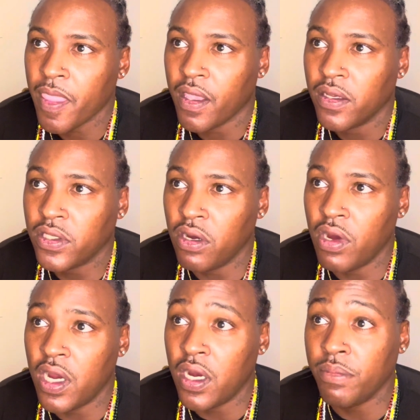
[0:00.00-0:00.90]
So,
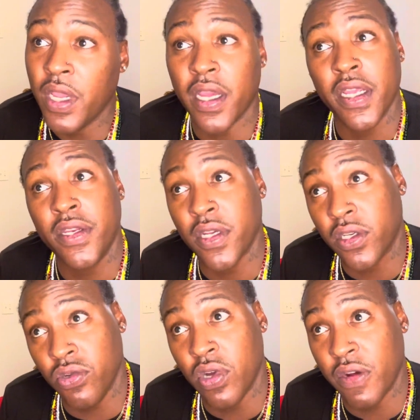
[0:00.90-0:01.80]
yeah, he took
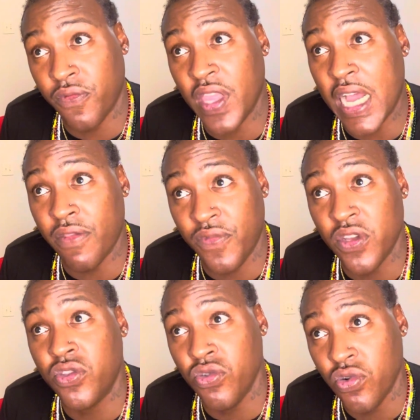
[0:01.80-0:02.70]
$200,000 from this
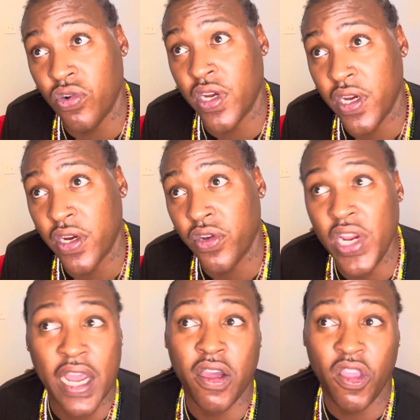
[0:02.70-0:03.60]
dude on here. You
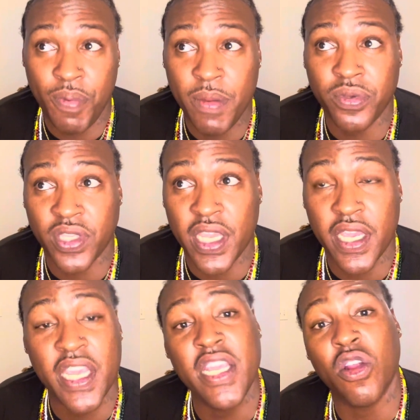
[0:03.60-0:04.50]
got other people saying
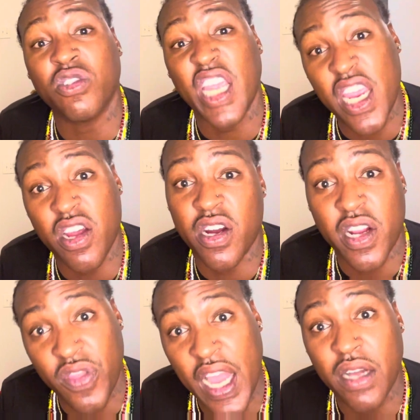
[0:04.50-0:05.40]
he lost
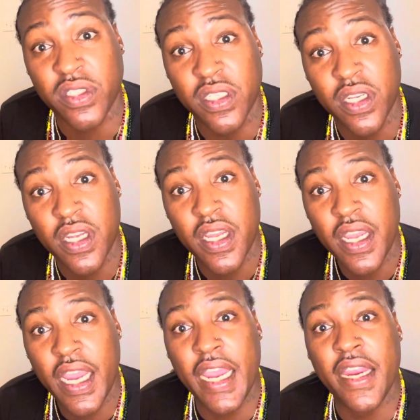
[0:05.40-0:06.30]
$800,000.
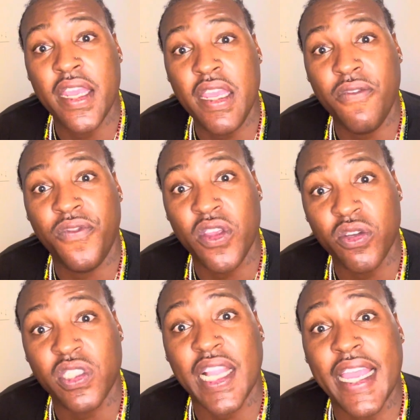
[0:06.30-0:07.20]
And he
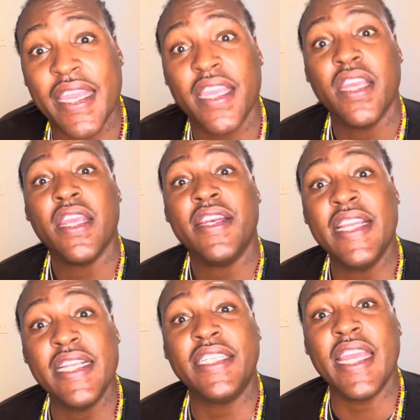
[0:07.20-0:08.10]
feels like
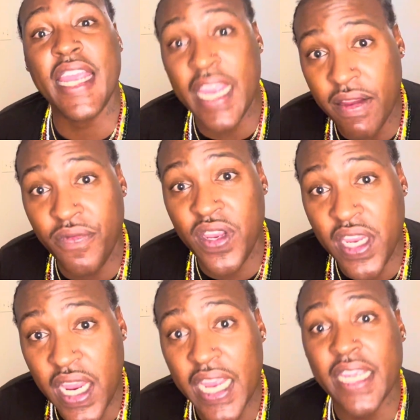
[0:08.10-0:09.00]
DJ
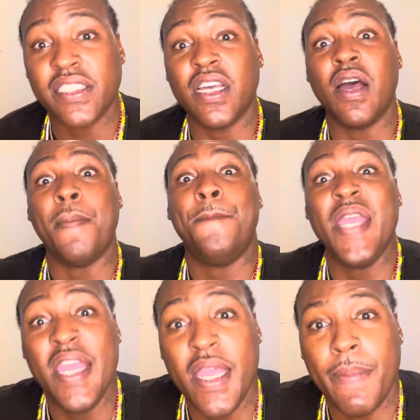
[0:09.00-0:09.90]
Envy is a
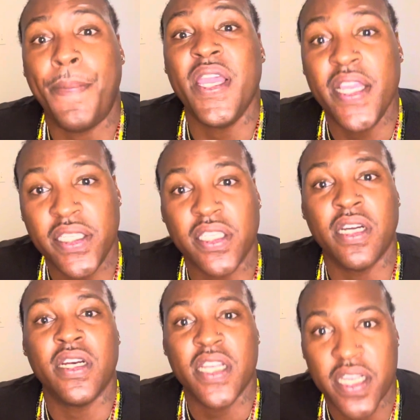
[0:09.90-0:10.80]
big piece
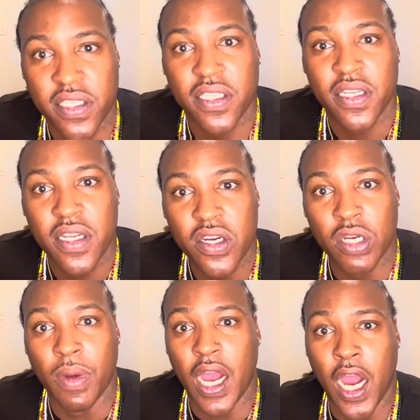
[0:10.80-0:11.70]
of this.
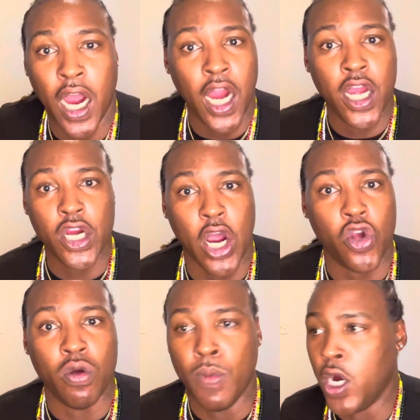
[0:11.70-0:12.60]
Tomorrow, I ain't got
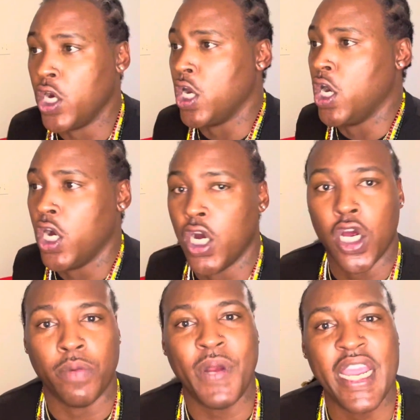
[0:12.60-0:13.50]
no money.
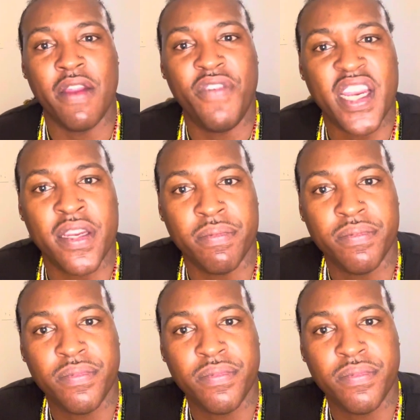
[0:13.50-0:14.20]
Oh, playing the victim.